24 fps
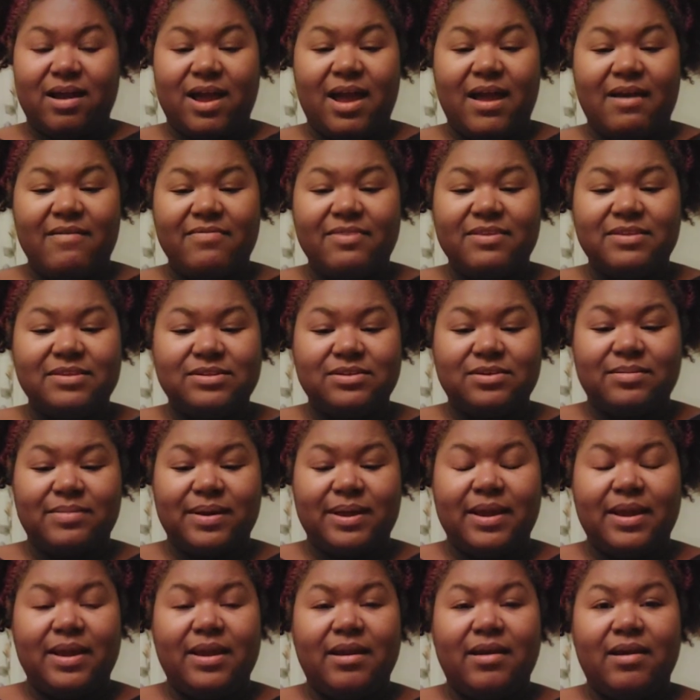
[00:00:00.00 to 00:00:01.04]
I have this on
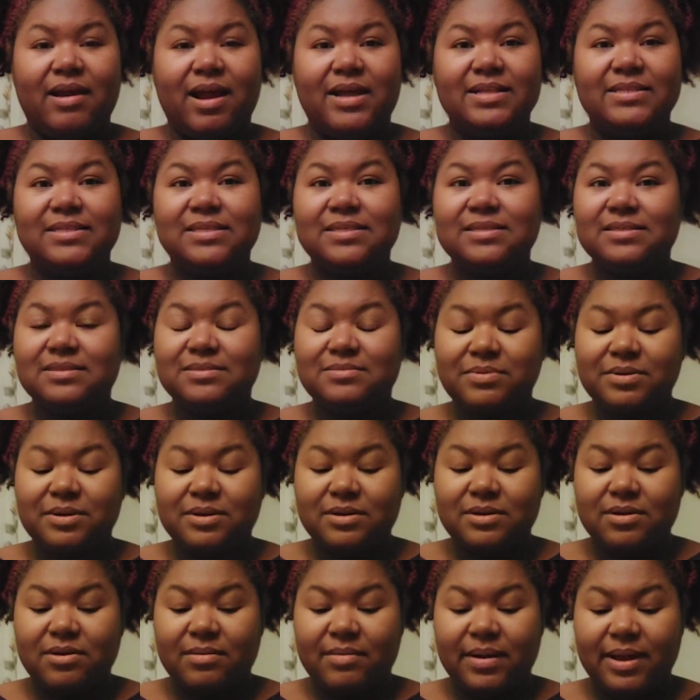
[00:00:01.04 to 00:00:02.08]
my hair. I tend to put
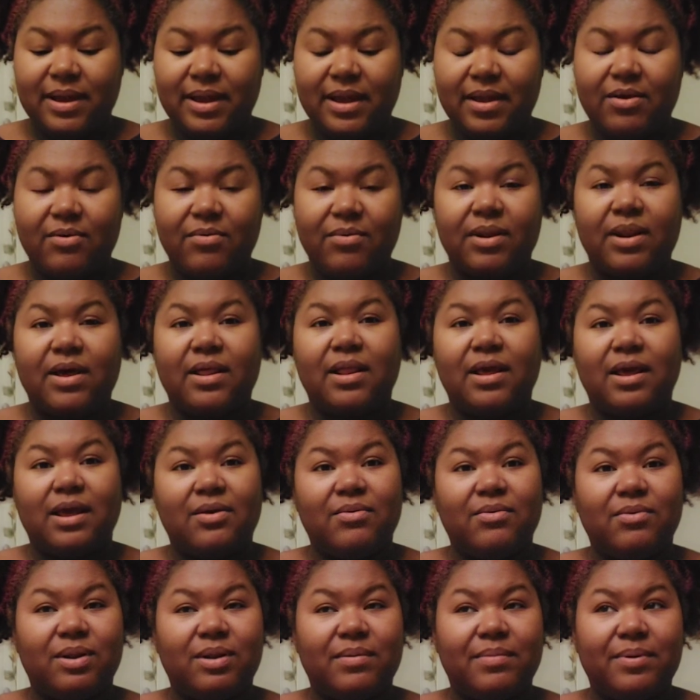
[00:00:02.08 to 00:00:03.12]
it on my hair when I like
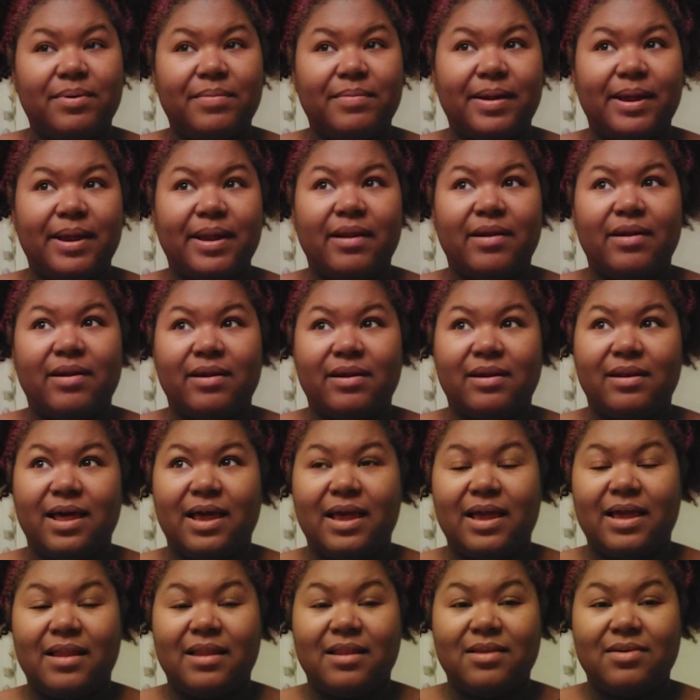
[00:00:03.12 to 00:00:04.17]
want to put my hair in
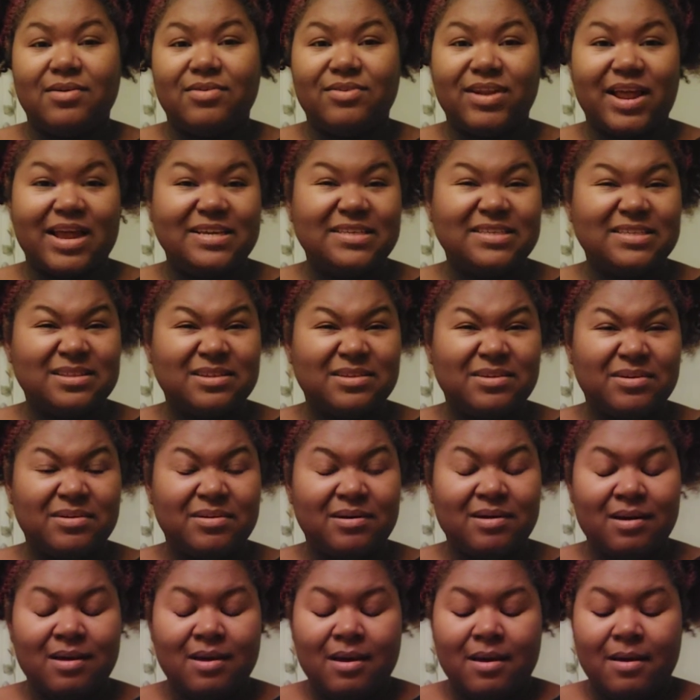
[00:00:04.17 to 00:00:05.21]
like a little nice little
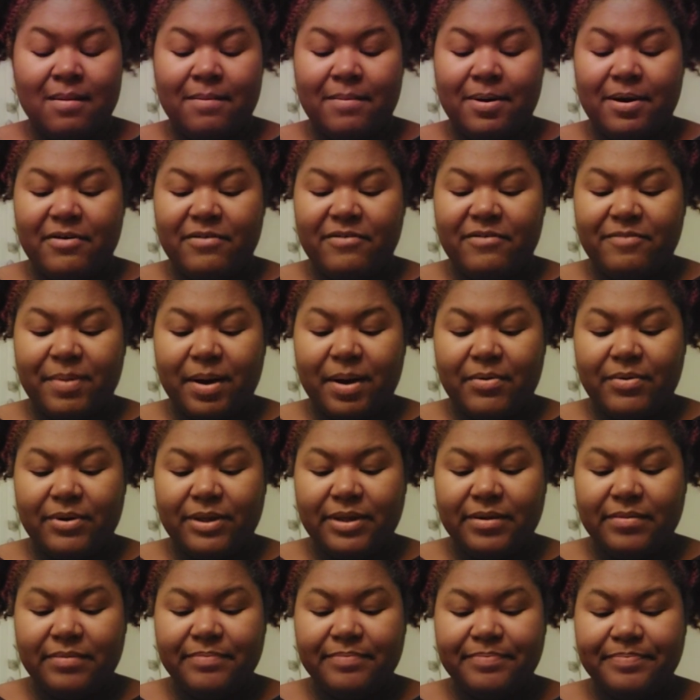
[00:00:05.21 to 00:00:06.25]
puff
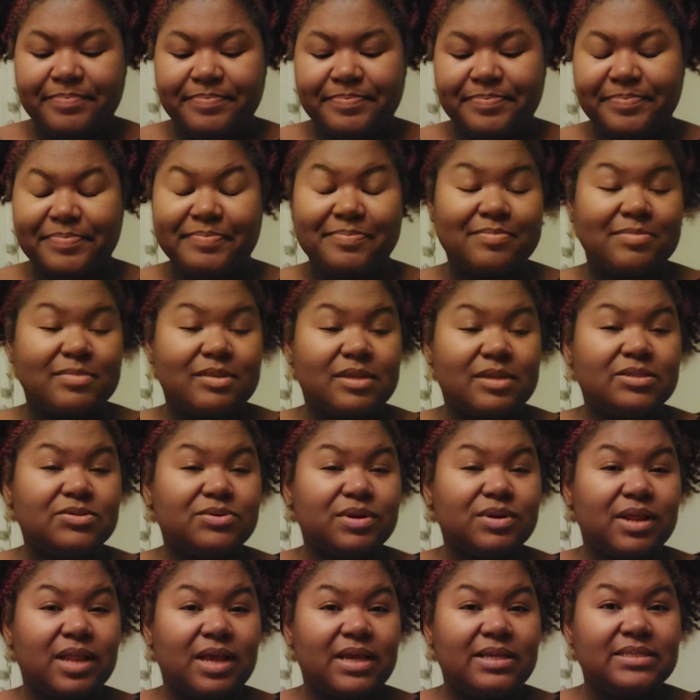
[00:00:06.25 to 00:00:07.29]
pony. That's
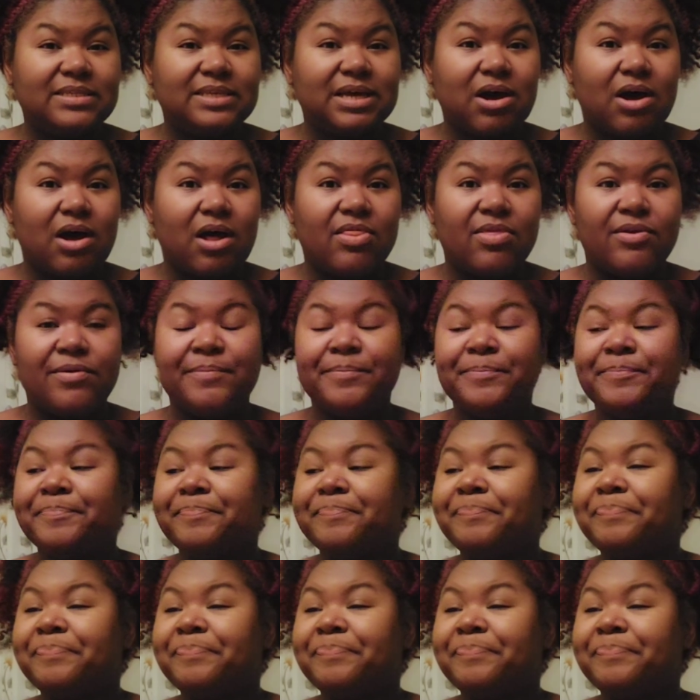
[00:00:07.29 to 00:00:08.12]
what I like to call them.